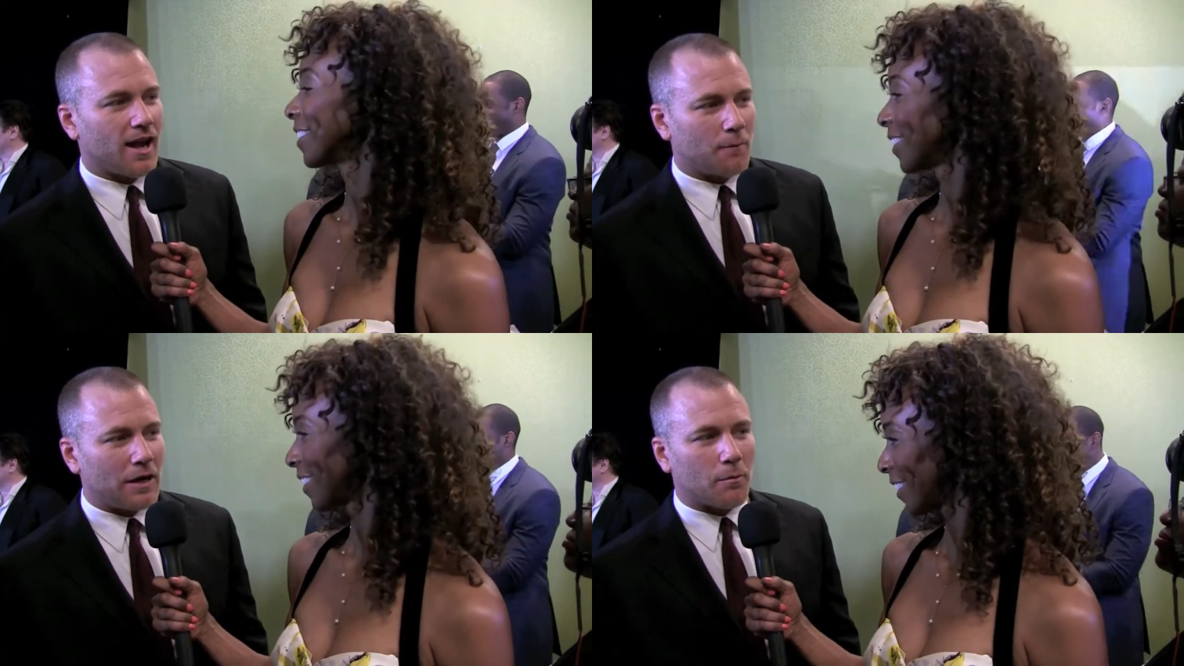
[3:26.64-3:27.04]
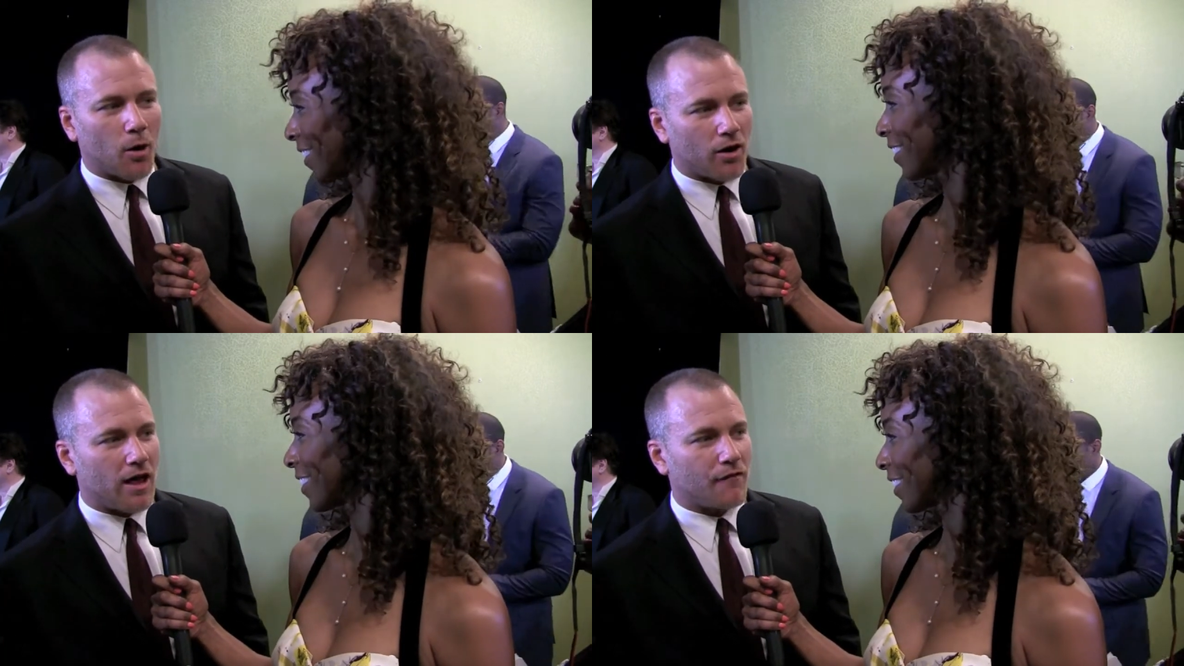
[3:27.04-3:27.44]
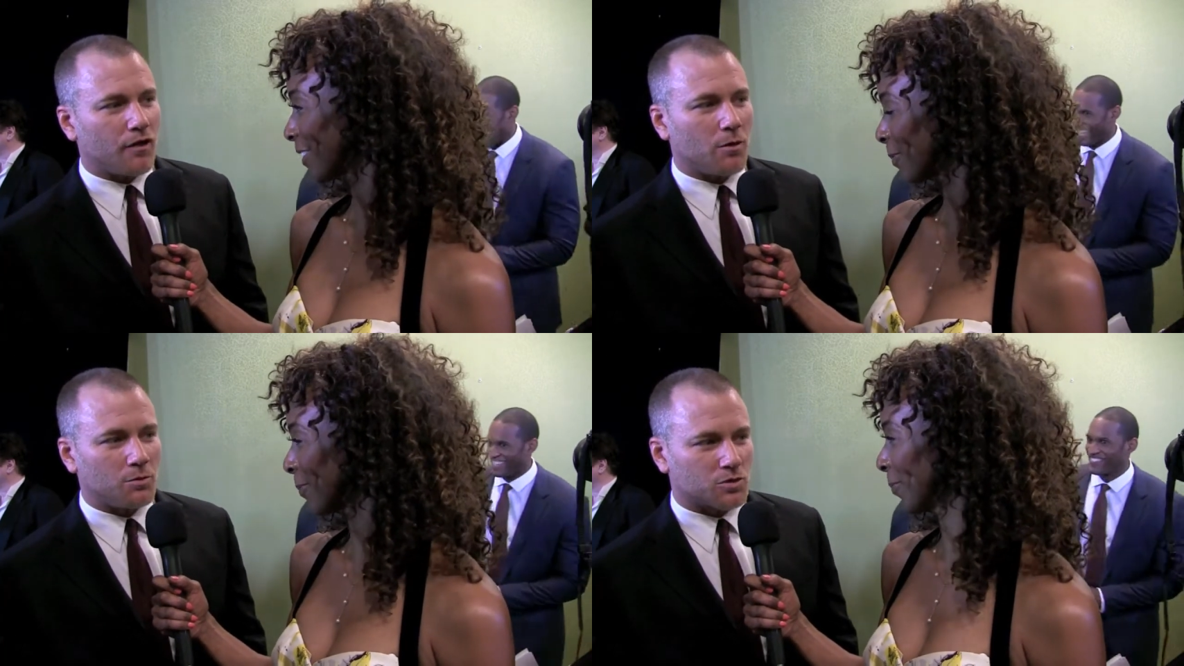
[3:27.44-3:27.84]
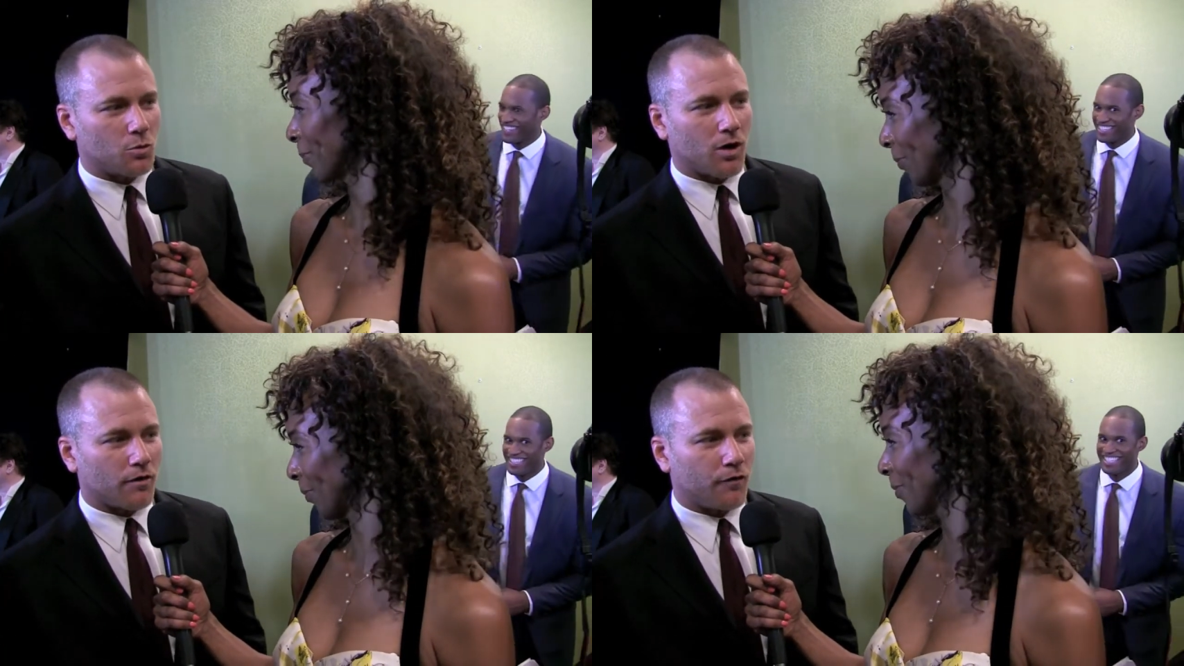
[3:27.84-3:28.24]
Speaker 1: and being a part of that film
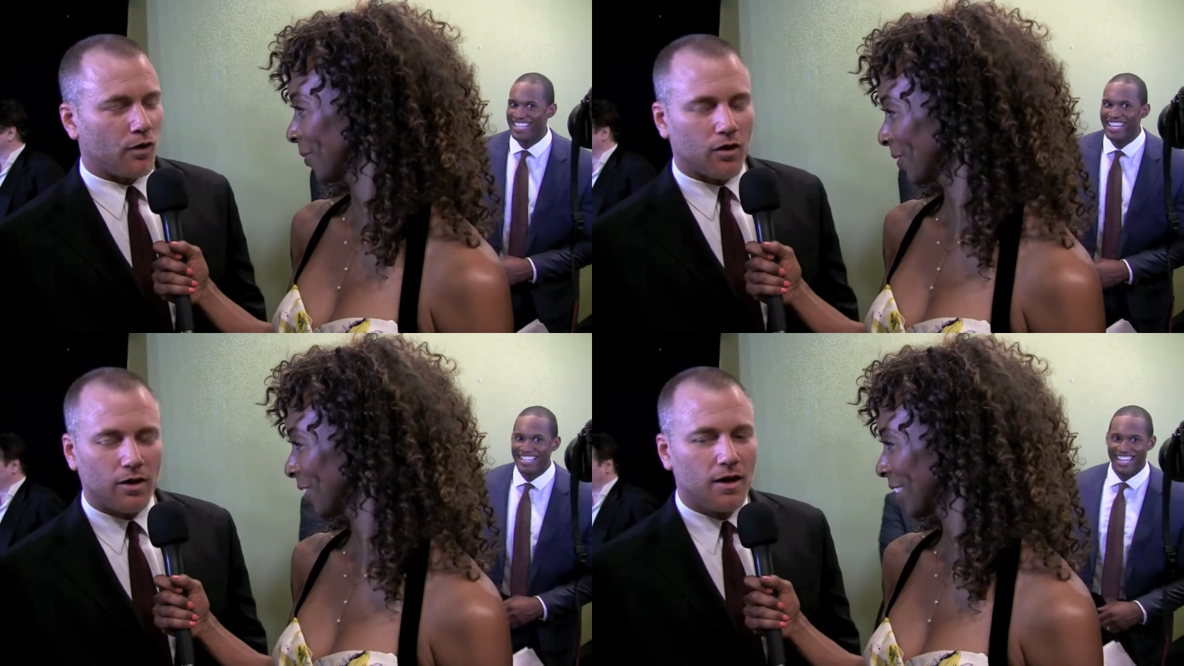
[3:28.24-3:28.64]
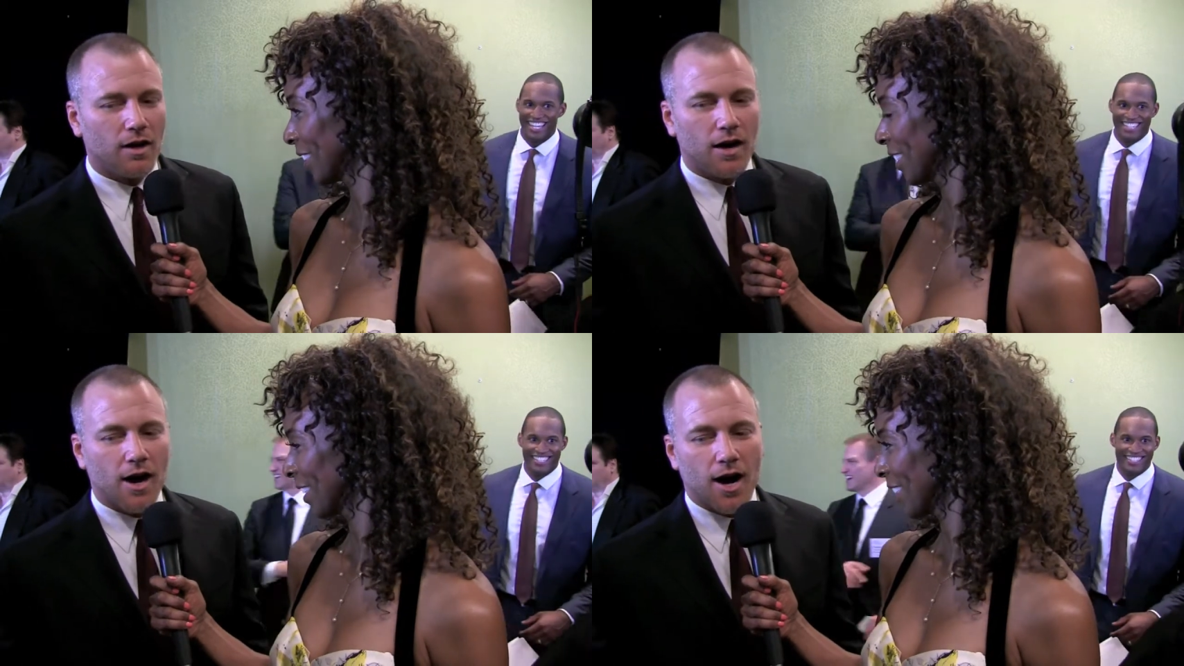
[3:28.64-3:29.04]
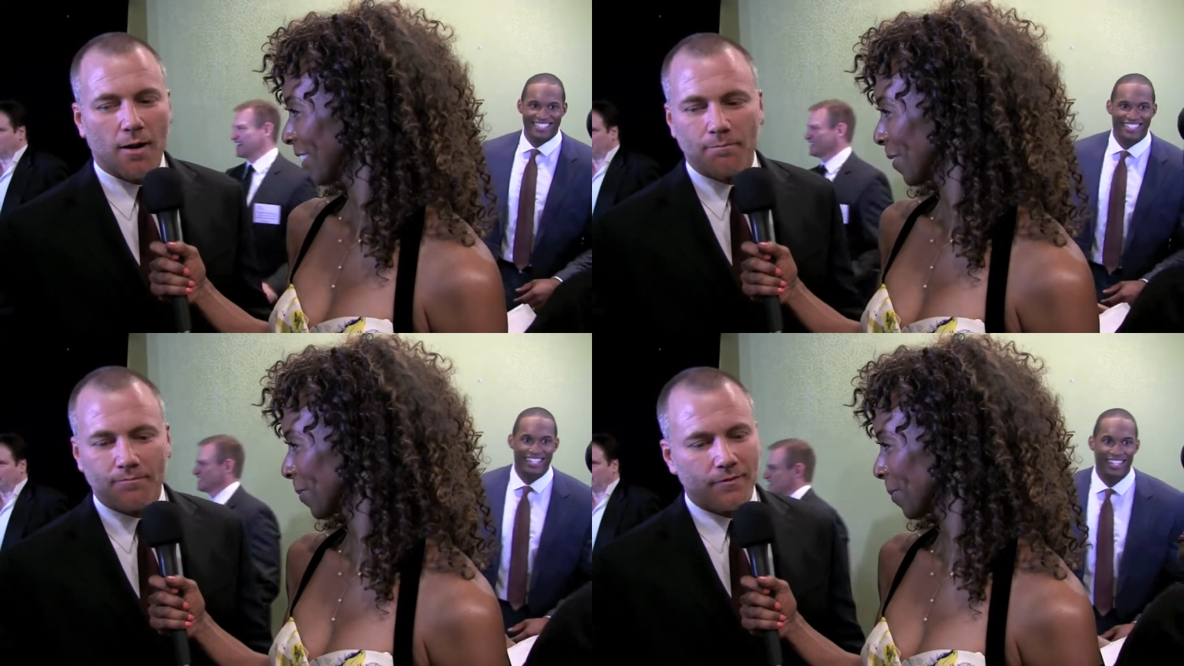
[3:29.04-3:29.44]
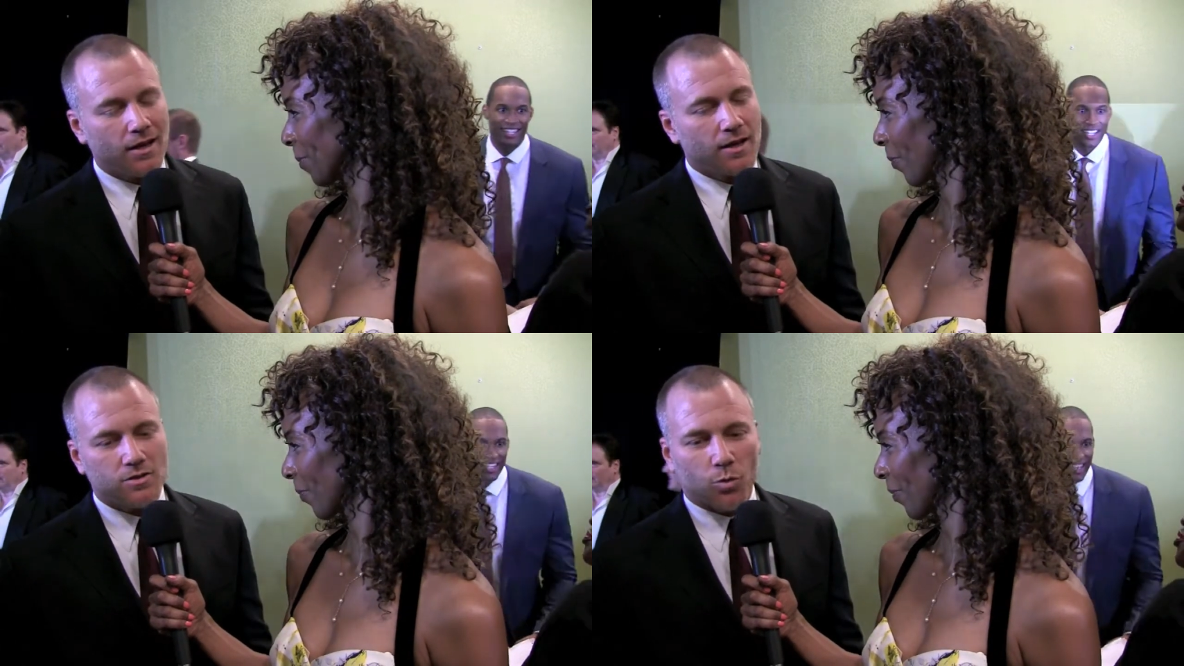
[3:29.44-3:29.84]
was wonderful. Um,
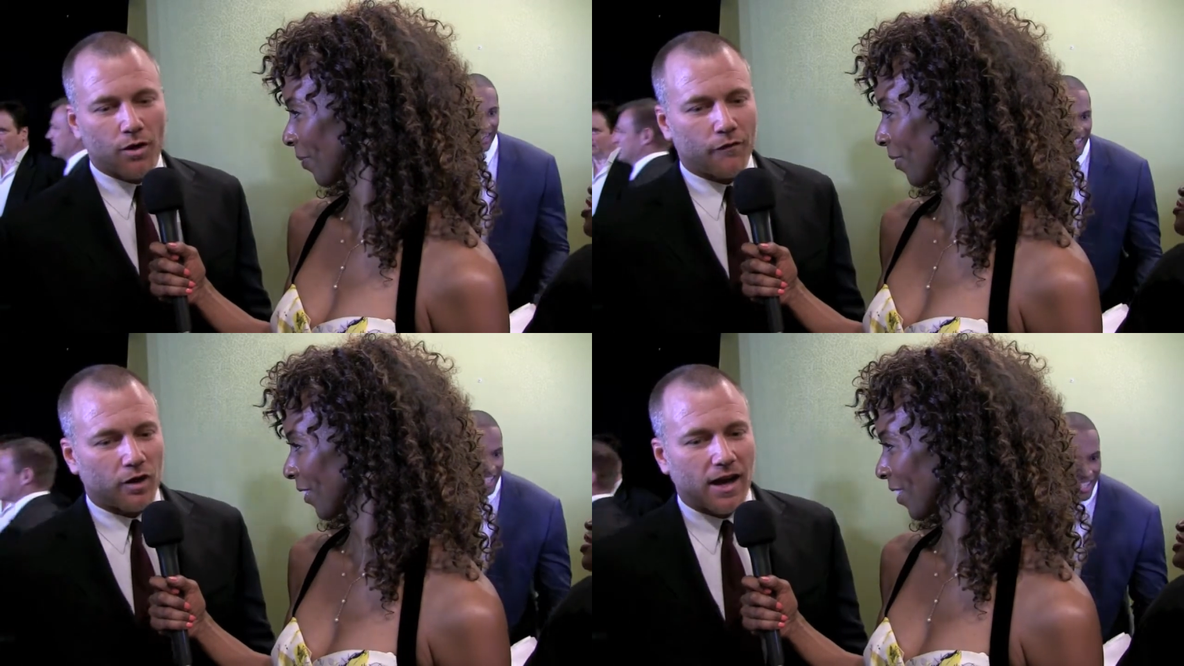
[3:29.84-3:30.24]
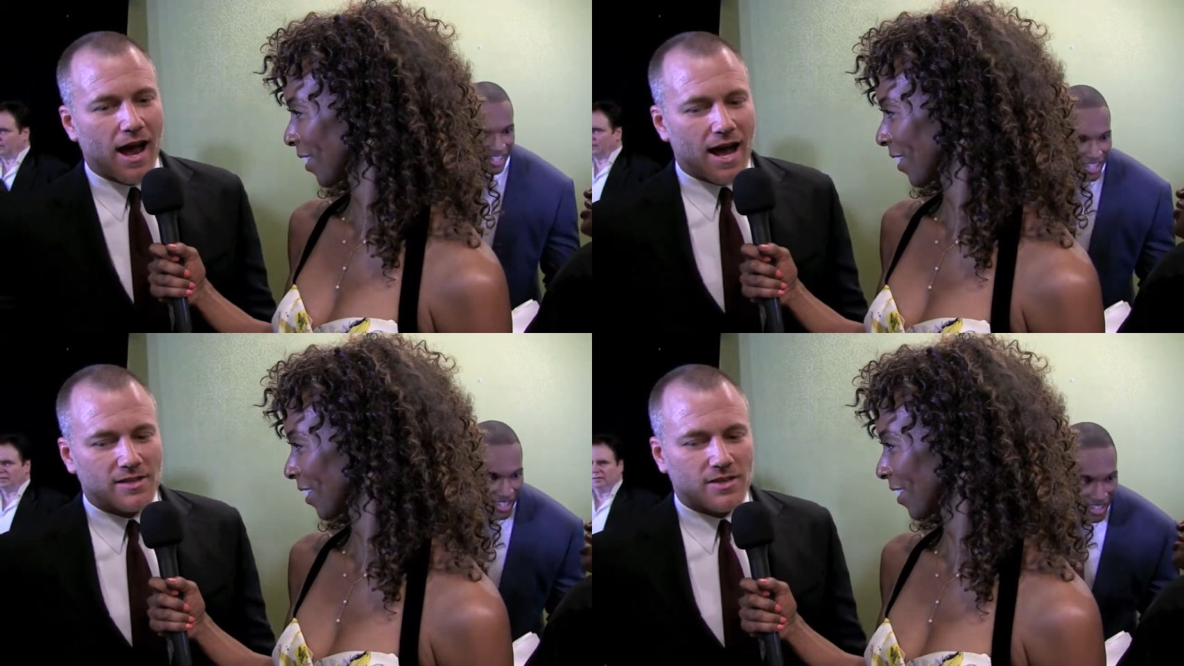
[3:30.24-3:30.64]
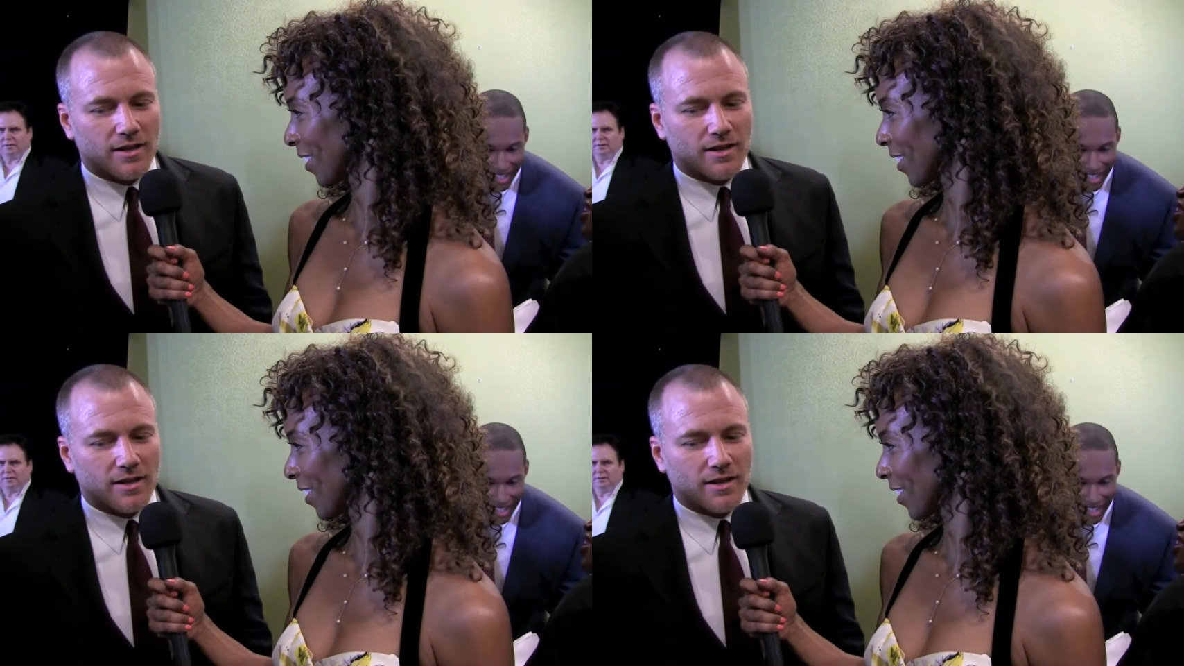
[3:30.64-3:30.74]
wonderful cast,